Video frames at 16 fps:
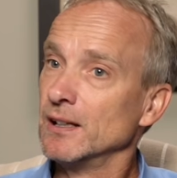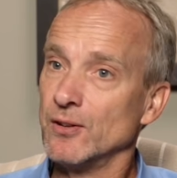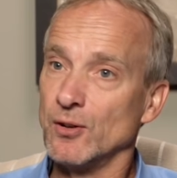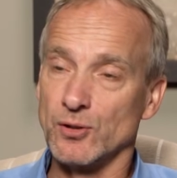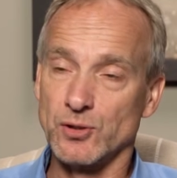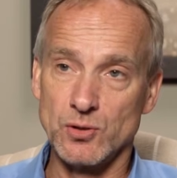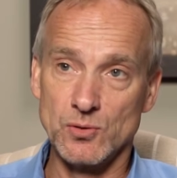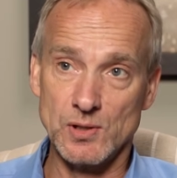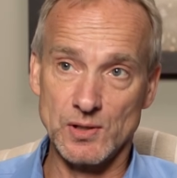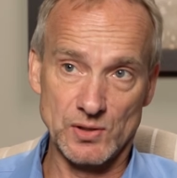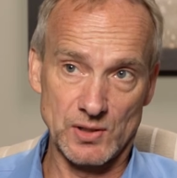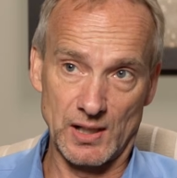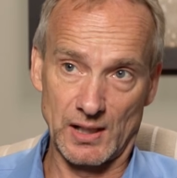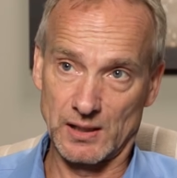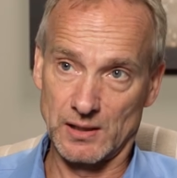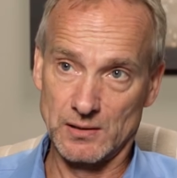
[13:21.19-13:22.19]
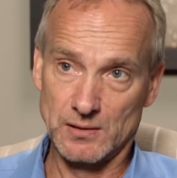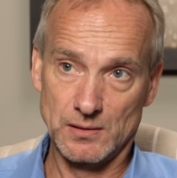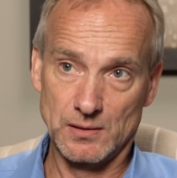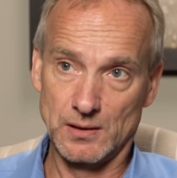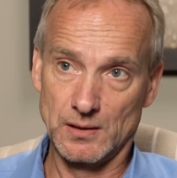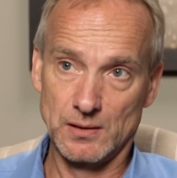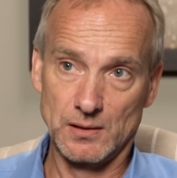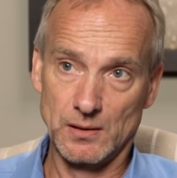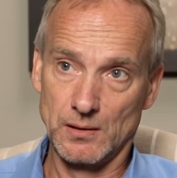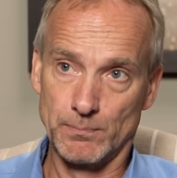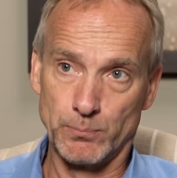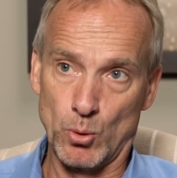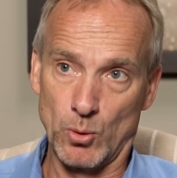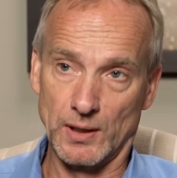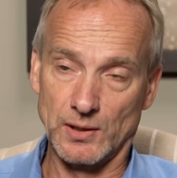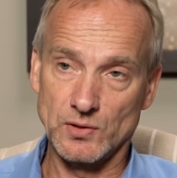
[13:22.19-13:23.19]
They're two distinct
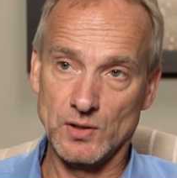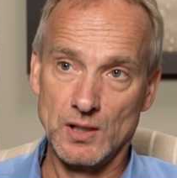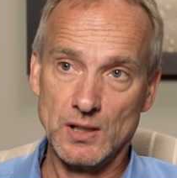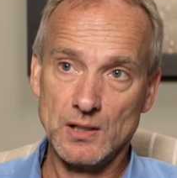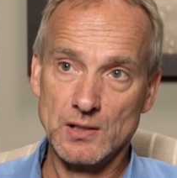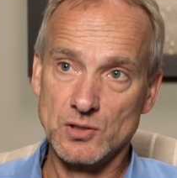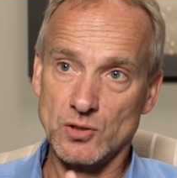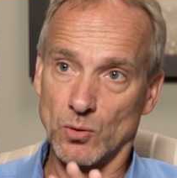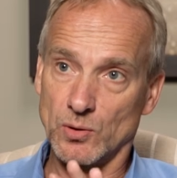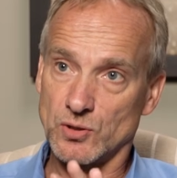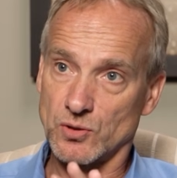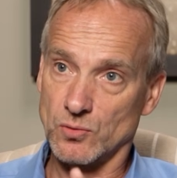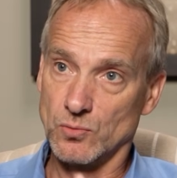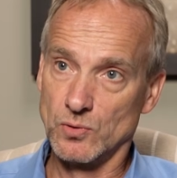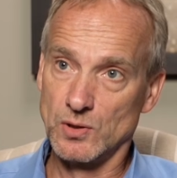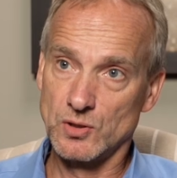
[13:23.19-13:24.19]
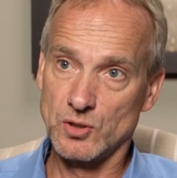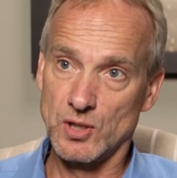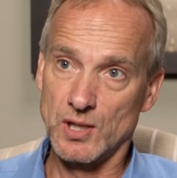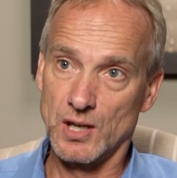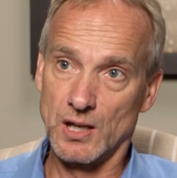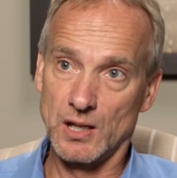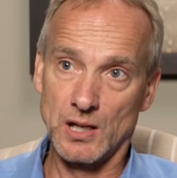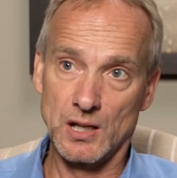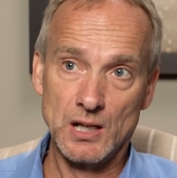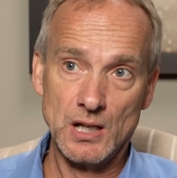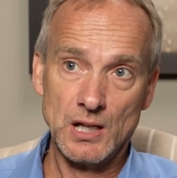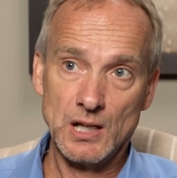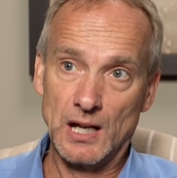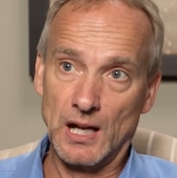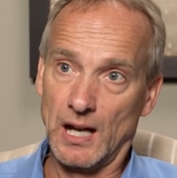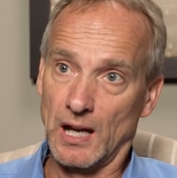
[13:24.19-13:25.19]
points. So as soon as the
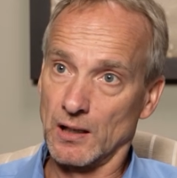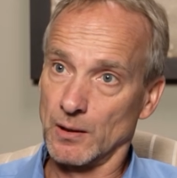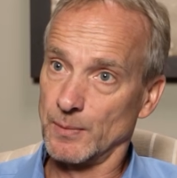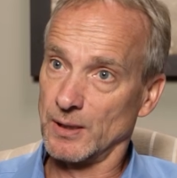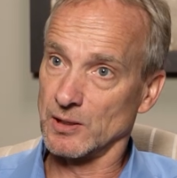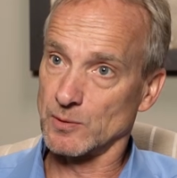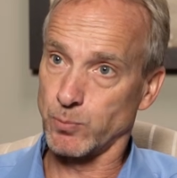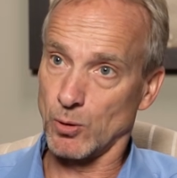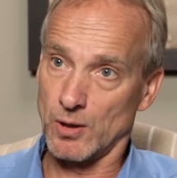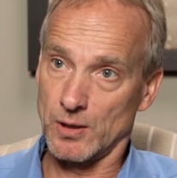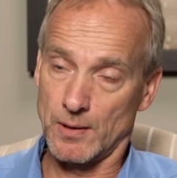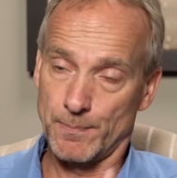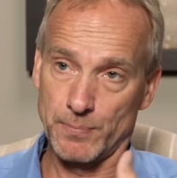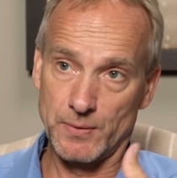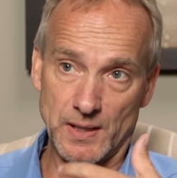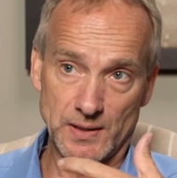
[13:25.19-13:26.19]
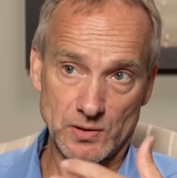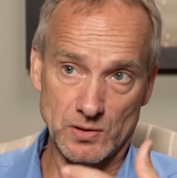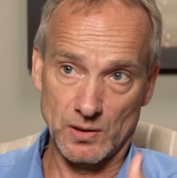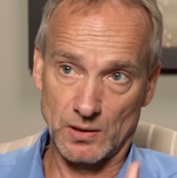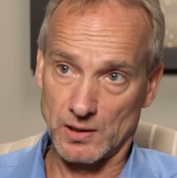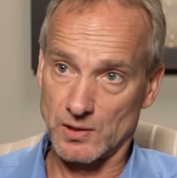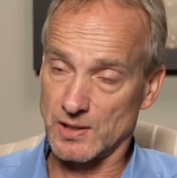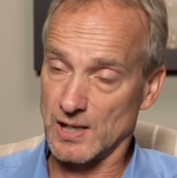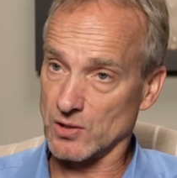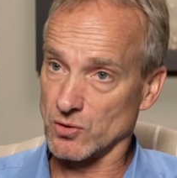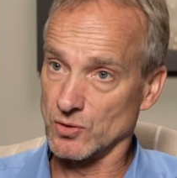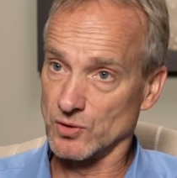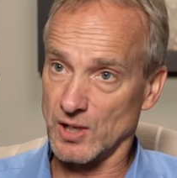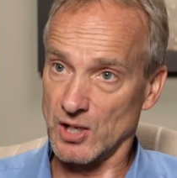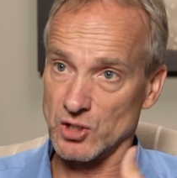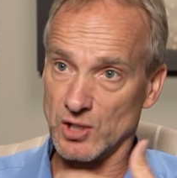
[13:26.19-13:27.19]
element is brought up that's a
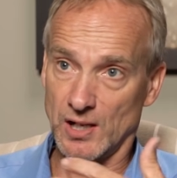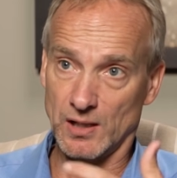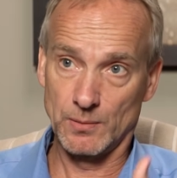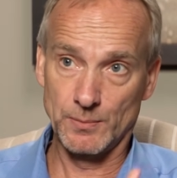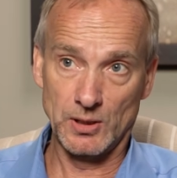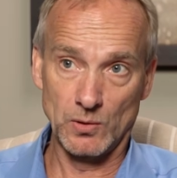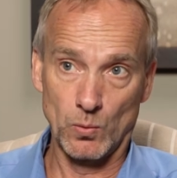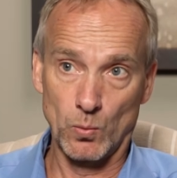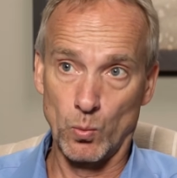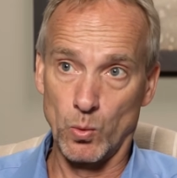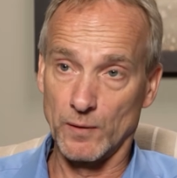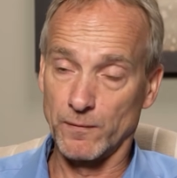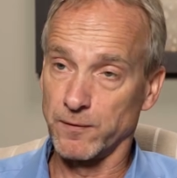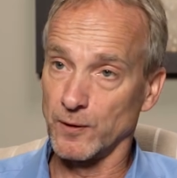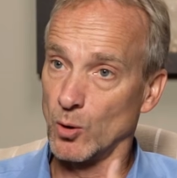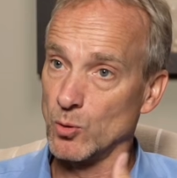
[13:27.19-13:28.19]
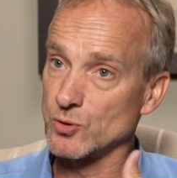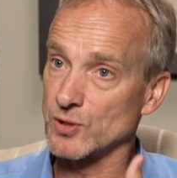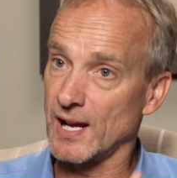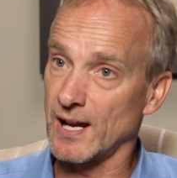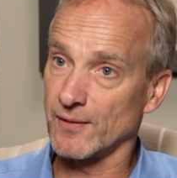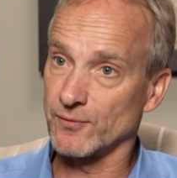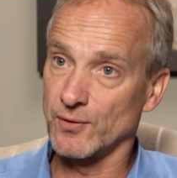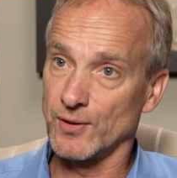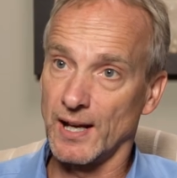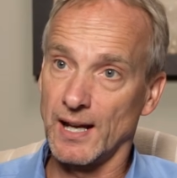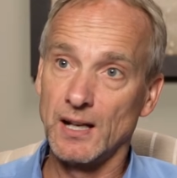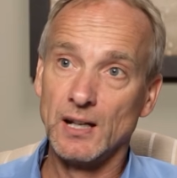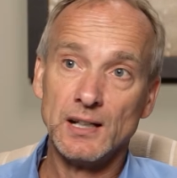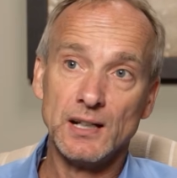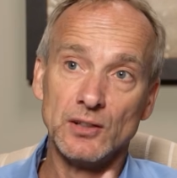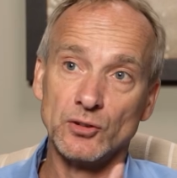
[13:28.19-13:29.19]
contextualization element, what flows after
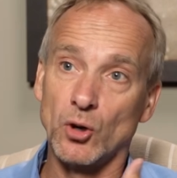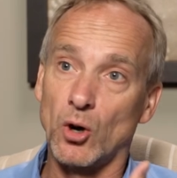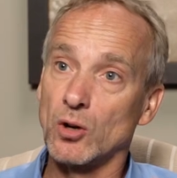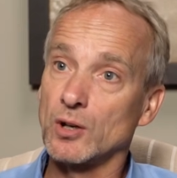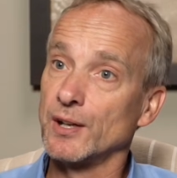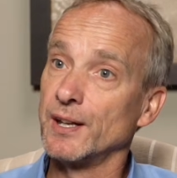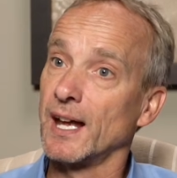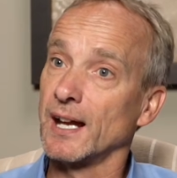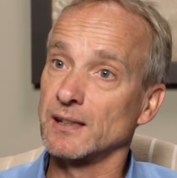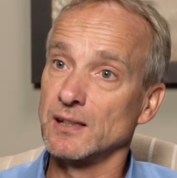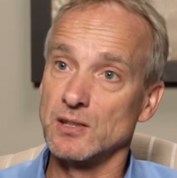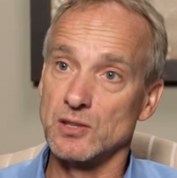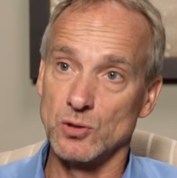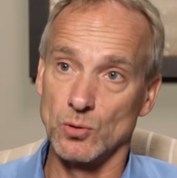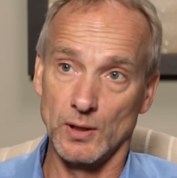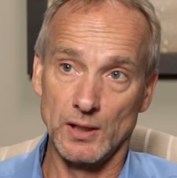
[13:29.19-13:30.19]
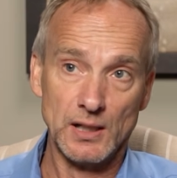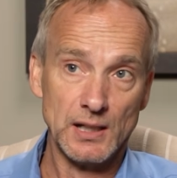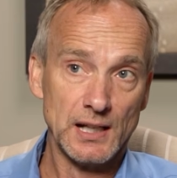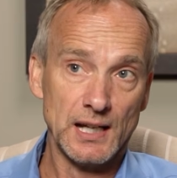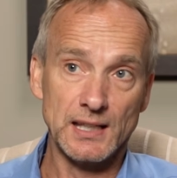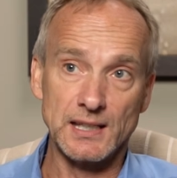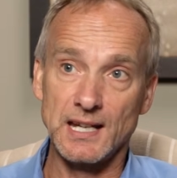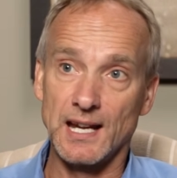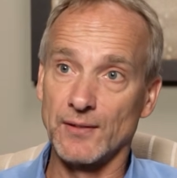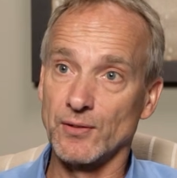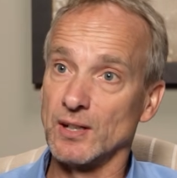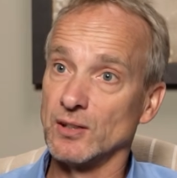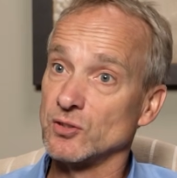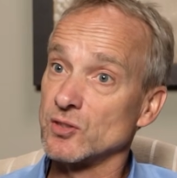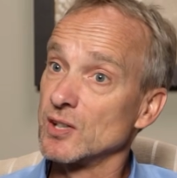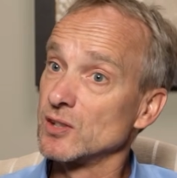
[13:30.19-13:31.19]
that is all connected to it. And the
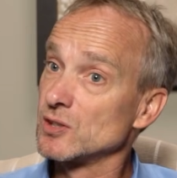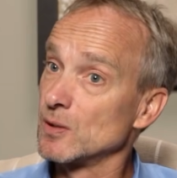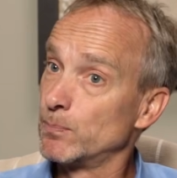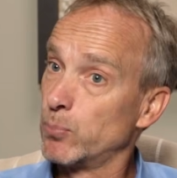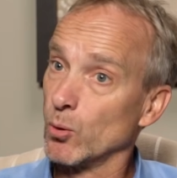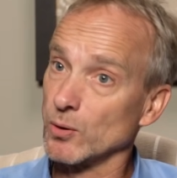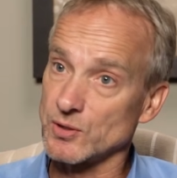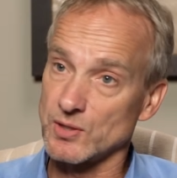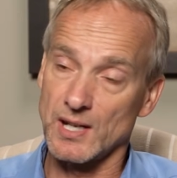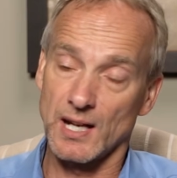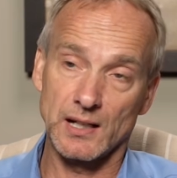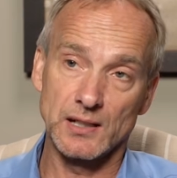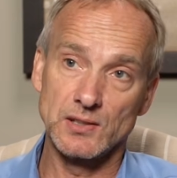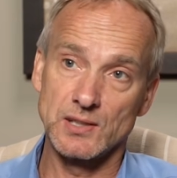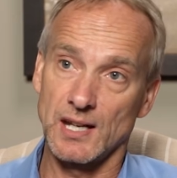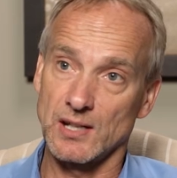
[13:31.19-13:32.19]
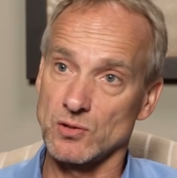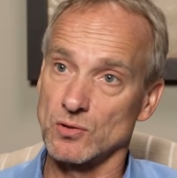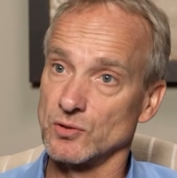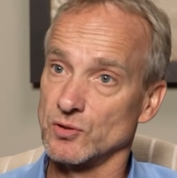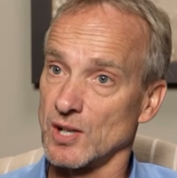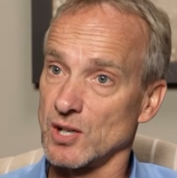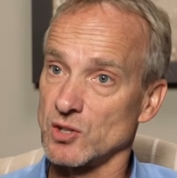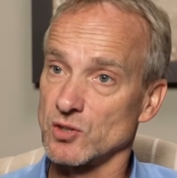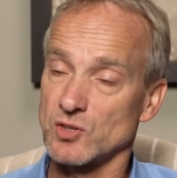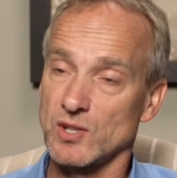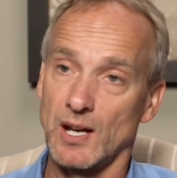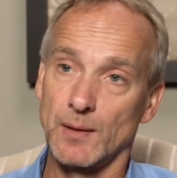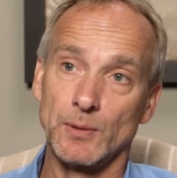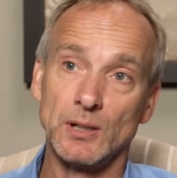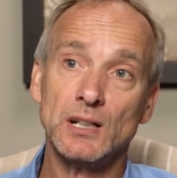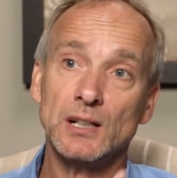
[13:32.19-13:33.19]
evidence that supports that contextualization
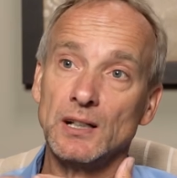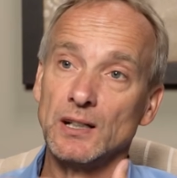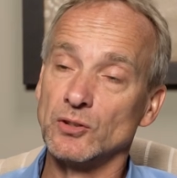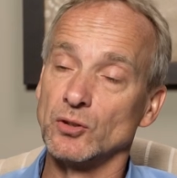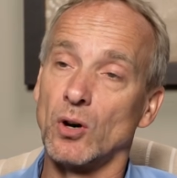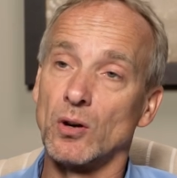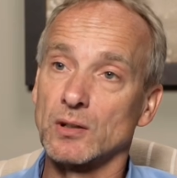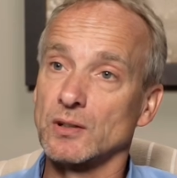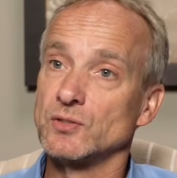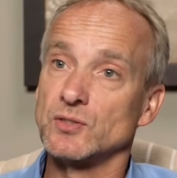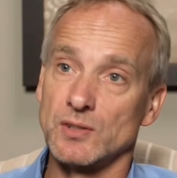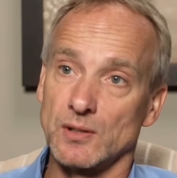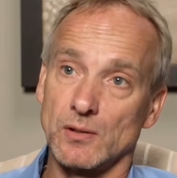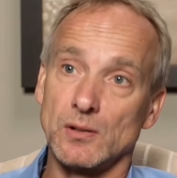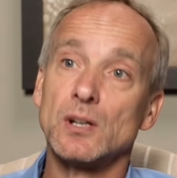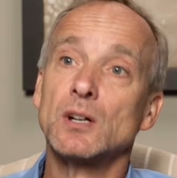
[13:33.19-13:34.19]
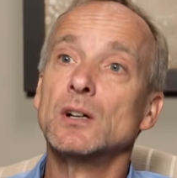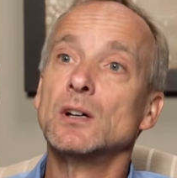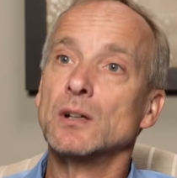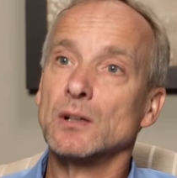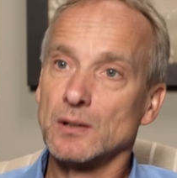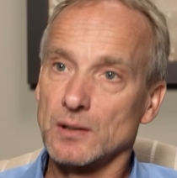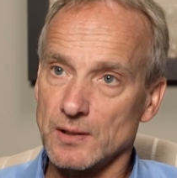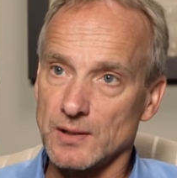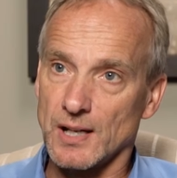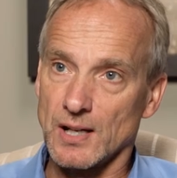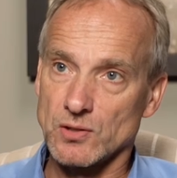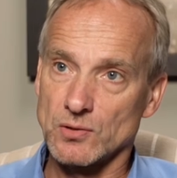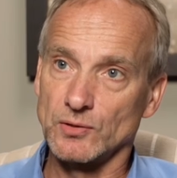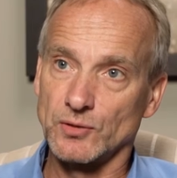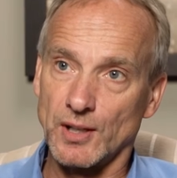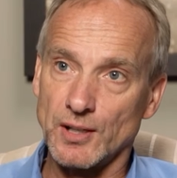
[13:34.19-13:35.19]
statement is all considered
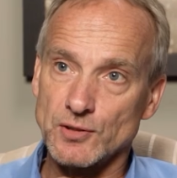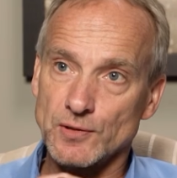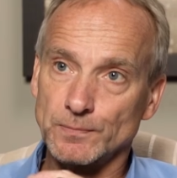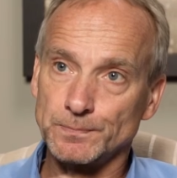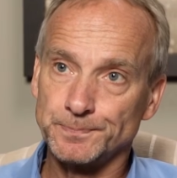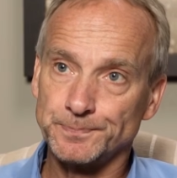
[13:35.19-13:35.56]
contextualization.